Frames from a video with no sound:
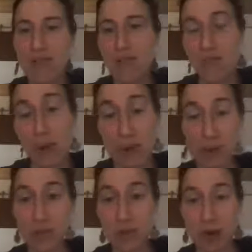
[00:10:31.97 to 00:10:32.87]
very
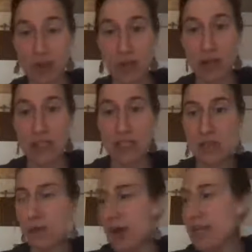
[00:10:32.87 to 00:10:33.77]
often where we do
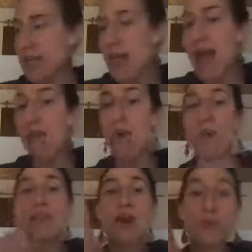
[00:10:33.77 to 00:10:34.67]
not trust, right?
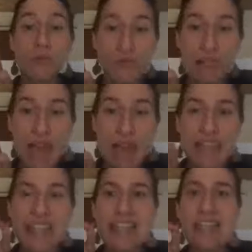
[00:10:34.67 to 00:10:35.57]
And what we
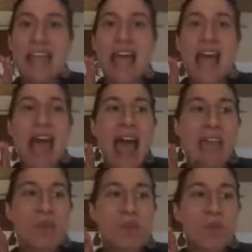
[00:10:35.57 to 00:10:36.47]
don't realize
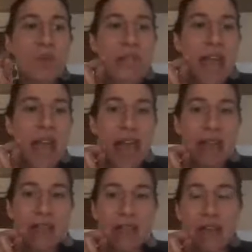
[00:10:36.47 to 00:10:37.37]
is as
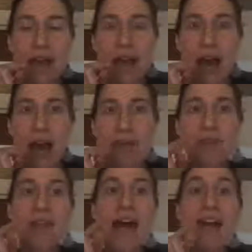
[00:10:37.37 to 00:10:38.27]
we can
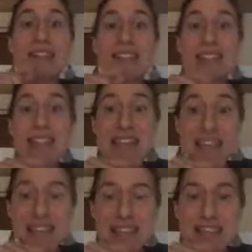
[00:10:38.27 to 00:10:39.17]

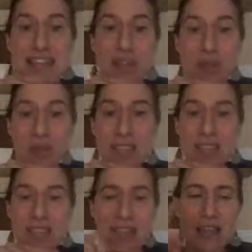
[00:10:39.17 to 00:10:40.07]
relax into
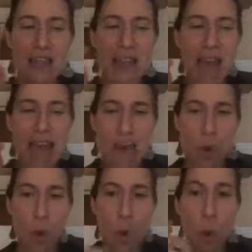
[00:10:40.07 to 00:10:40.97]
the trusting,
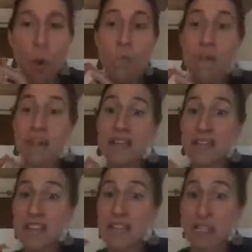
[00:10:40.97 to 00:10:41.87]
that
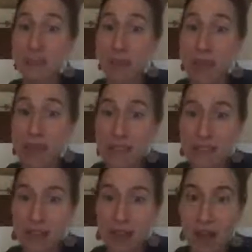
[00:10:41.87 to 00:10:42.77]
opens the
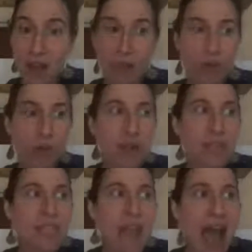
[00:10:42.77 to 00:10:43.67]
space
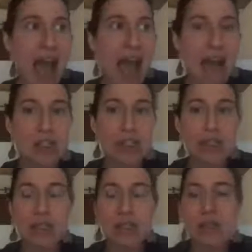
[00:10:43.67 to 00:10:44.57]
for them to
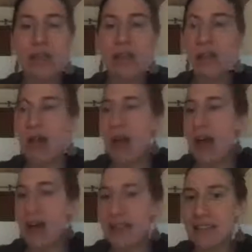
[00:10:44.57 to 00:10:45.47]
actually